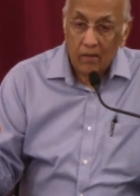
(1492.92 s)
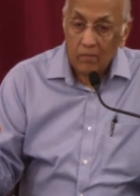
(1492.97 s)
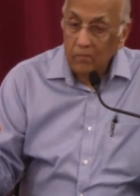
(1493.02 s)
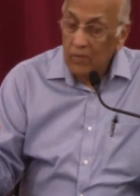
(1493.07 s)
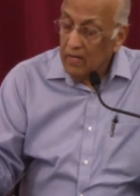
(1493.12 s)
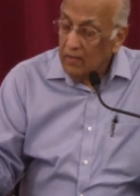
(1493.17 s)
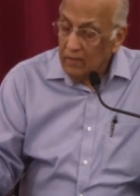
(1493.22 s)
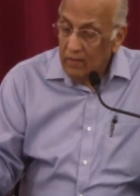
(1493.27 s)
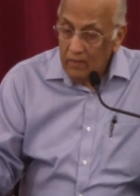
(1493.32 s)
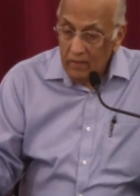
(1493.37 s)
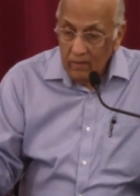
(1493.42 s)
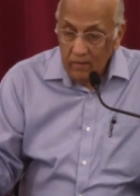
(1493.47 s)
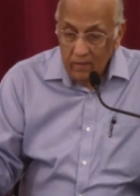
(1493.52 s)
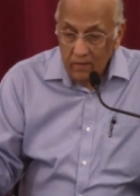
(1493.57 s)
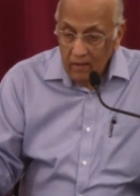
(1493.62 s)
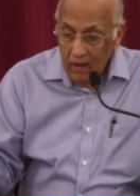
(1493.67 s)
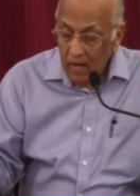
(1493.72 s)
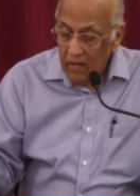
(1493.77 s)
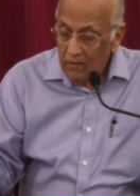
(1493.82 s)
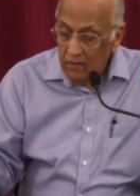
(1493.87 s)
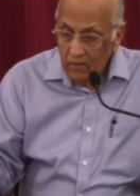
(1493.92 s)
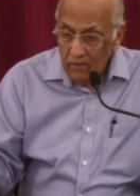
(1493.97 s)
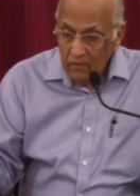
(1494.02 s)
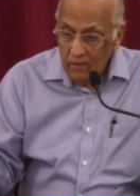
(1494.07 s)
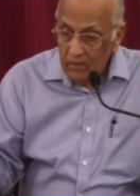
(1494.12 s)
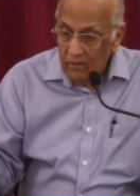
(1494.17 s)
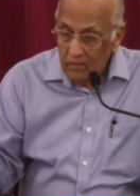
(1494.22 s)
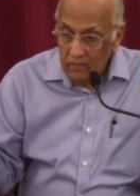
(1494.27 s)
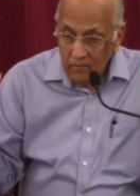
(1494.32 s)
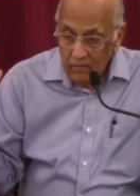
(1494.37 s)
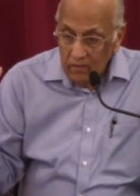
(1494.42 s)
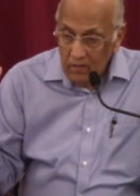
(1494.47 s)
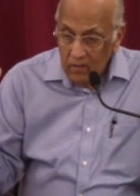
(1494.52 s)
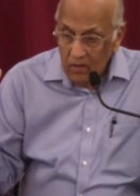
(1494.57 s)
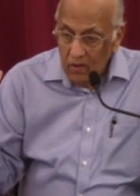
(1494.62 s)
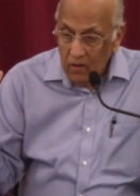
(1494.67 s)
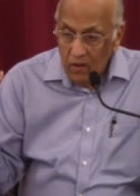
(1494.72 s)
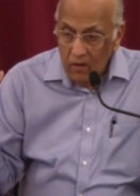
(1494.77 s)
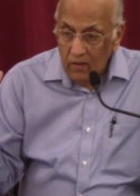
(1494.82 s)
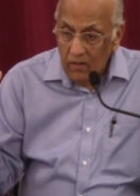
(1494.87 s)
But I know in
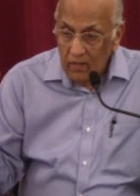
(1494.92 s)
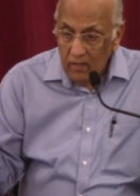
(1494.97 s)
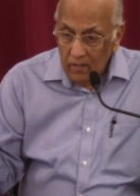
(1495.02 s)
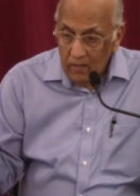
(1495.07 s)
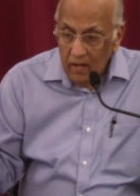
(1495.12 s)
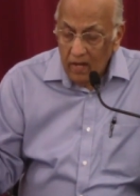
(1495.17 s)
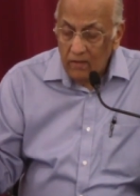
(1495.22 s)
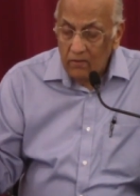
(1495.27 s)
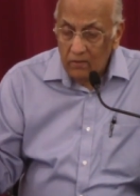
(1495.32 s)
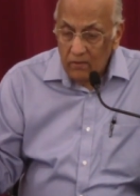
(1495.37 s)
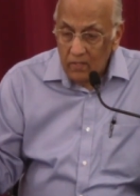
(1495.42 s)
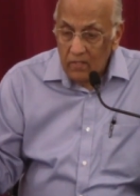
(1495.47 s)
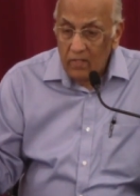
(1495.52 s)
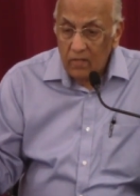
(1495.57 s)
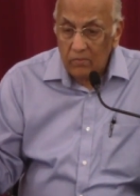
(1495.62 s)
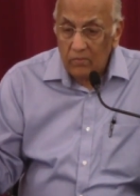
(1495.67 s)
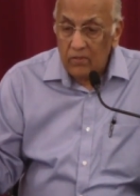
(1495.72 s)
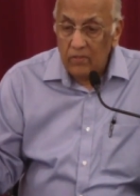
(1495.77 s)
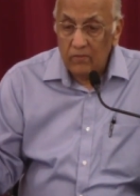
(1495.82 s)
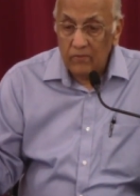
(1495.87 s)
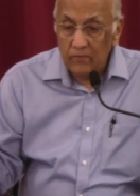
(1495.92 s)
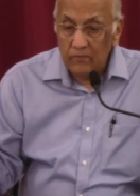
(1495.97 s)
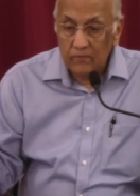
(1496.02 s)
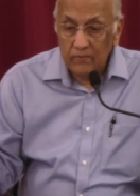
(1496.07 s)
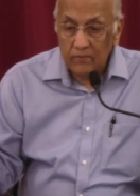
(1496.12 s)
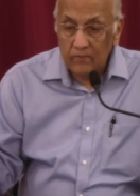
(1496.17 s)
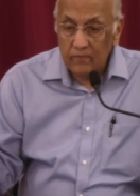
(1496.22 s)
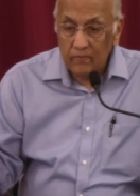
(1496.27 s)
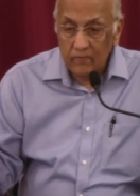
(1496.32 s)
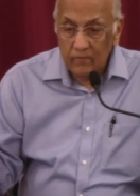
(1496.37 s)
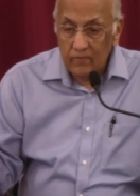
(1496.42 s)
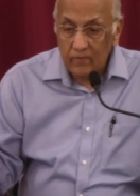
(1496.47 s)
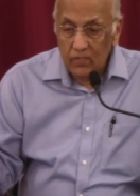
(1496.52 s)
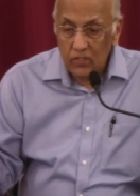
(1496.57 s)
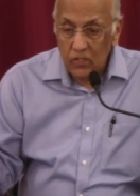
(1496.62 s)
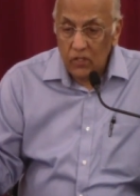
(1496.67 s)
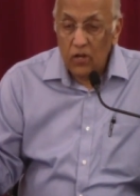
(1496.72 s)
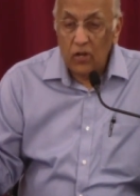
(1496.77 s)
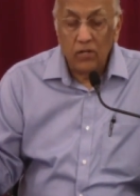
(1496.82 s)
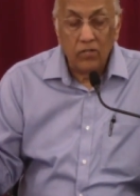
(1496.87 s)
all I know the number of
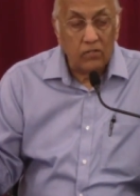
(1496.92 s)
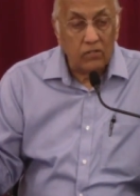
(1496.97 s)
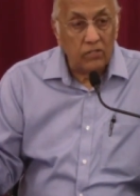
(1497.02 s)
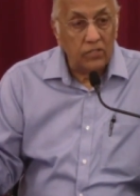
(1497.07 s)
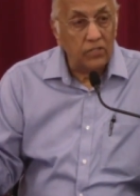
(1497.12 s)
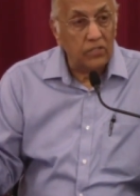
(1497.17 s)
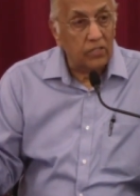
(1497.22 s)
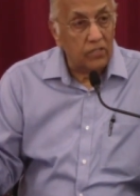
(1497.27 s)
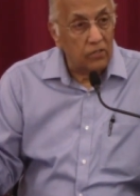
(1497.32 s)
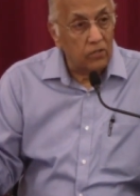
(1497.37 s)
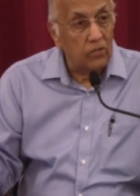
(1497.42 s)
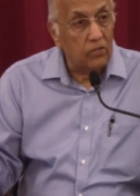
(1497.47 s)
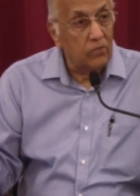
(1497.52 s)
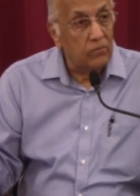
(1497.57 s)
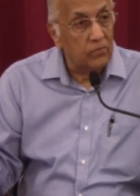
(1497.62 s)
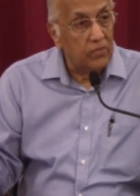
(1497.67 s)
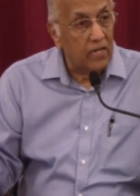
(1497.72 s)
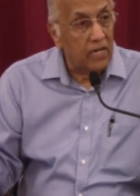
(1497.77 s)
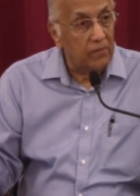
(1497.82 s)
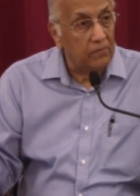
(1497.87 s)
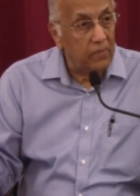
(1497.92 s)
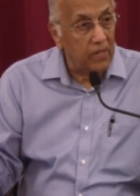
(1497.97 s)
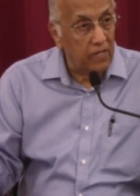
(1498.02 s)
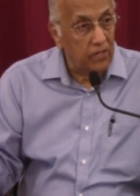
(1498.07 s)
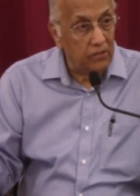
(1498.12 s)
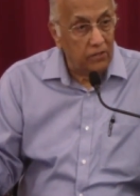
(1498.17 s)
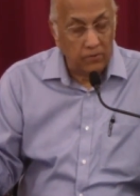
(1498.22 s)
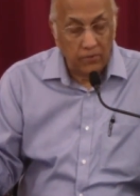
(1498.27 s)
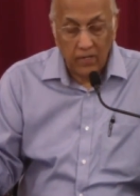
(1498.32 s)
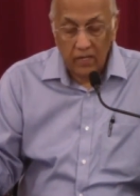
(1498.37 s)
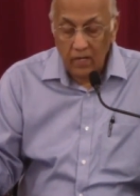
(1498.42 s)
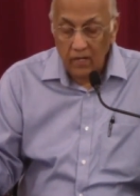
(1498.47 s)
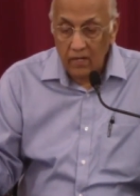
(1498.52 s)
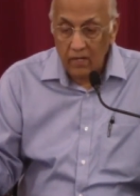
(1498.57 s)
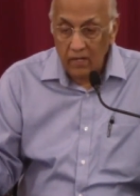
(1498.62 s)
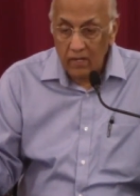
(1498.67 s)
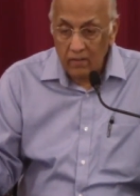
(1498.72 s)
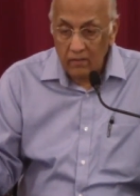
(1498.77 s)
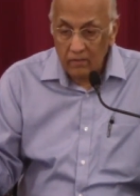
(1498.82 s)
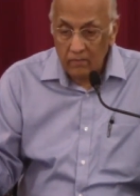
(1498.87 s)
non-Christian homes I've been to in
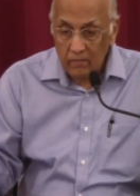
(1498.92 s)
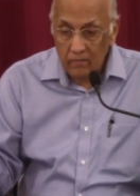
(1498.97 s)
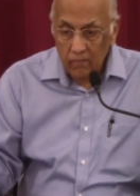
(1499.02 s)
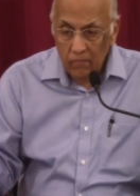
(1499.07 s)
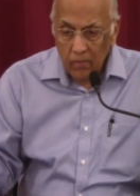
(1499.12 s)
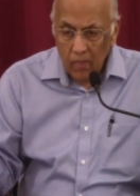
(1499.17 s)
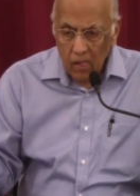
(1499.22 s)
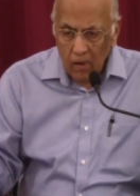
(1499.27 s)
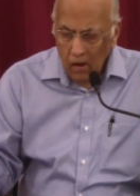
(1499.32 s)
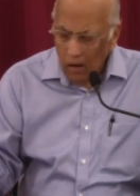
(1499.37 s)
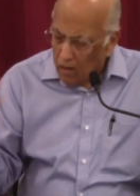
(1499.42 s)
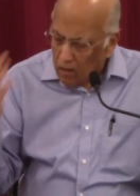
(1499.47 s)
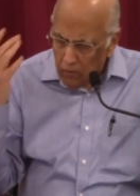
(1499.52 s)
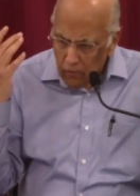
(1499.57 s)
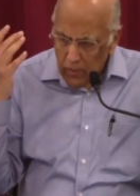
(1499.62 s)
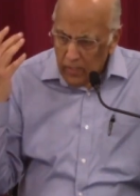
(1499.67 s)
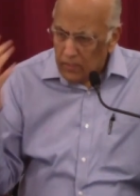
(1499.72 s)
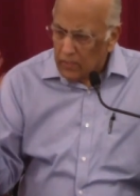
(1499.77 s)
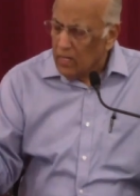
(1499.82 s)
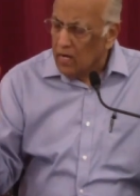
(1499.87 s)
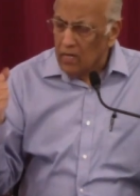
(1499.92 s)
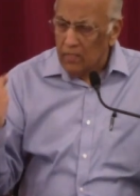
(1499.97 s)
India. Always the